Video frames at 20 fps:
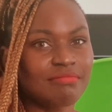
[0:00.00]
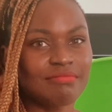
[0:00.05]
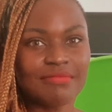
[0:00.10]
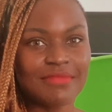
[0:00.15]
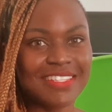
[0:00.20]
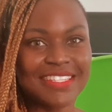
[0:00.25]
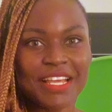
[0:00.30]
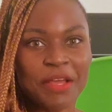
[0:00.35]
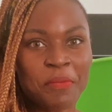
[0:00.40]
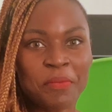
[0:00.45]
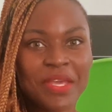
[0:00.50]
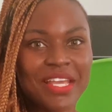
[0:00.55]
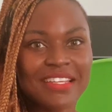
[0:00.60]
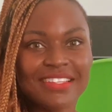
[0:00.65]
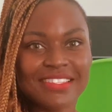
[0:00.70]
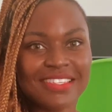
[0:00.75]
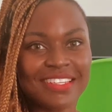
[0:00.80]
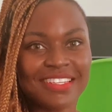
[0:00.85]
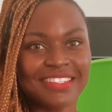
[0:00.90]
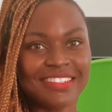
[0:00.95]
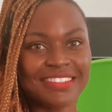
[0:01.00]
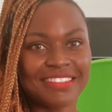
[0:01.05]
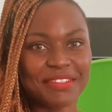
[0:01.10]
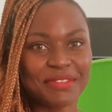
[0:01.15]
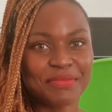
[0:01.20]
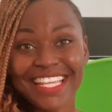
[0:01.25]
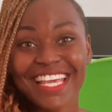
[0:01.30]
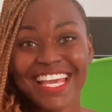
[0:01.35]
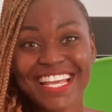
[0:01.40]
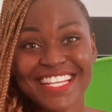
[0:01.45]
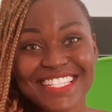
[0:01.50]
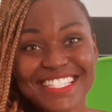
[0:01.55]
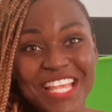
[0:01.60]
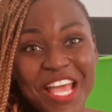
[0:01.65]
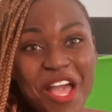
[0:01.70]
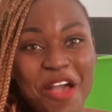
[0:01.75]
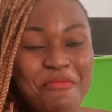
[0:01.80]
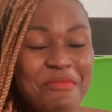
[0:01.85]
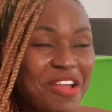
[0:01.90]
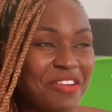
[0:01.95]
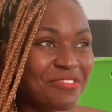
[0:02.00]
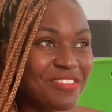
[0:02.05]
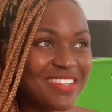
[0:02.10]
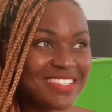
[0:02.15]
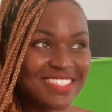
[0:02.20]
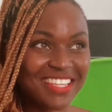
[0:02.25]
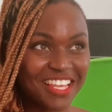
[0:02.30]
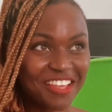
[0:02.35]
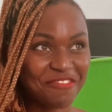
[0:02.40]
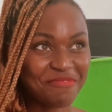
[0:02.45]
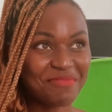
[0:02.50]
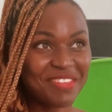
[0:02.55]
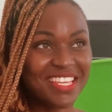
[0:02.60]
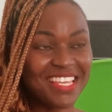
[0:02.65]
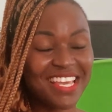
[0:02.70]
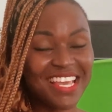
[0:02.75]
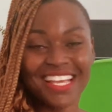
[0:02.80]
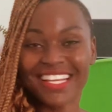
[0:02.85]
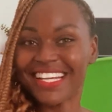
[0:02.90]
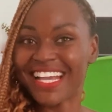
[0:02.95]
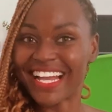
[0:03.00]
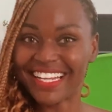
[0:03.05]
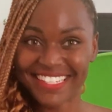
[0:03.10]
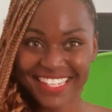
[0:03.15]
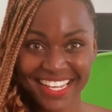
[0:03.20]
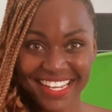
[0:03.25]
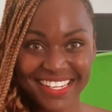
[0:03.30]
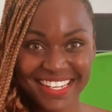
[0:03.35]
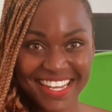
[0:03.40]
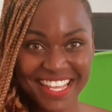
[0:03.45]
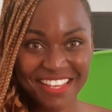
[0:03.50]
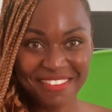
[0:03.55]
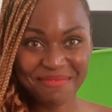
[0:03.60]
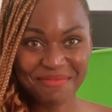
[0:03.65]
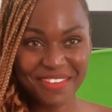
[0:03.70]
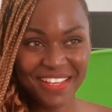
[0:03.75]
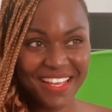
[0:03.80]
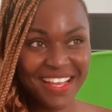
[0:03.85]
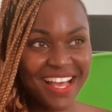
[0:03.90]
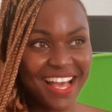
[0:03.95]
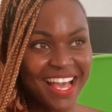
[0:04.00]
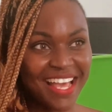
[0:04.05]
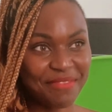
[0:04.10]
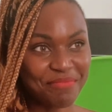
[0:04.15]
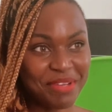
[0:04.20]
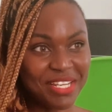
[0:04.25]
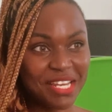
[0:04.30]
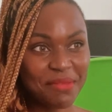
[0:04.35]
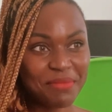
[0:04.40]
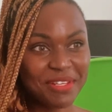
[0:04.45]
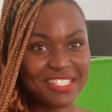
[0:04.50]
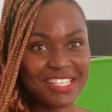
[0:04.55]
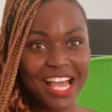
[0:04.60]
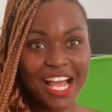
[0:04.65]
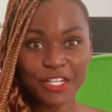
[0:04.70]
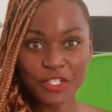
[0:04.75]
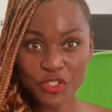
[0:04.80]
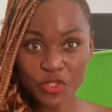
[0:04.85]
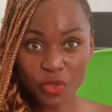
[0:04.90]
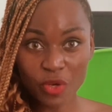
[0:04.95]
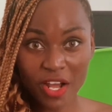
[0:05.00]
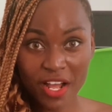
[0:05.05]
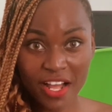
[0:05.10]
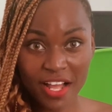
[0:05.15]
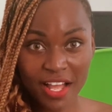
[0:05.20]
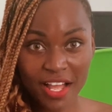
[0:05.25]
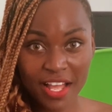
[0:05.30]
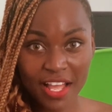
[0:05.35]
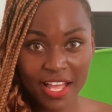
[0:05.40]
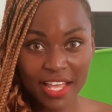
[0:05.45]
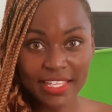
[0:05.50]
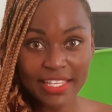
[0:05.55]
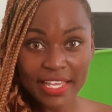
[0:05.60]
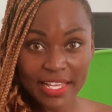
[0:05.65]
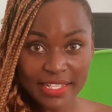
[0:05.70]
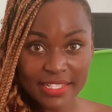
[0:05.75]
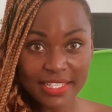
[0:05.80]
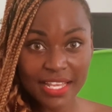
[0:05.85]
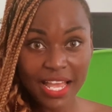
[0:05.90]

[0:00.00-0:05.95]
It's amazing. Yes, my friends gave me a Ghanaian name, and my name is Ejeomah. Yes,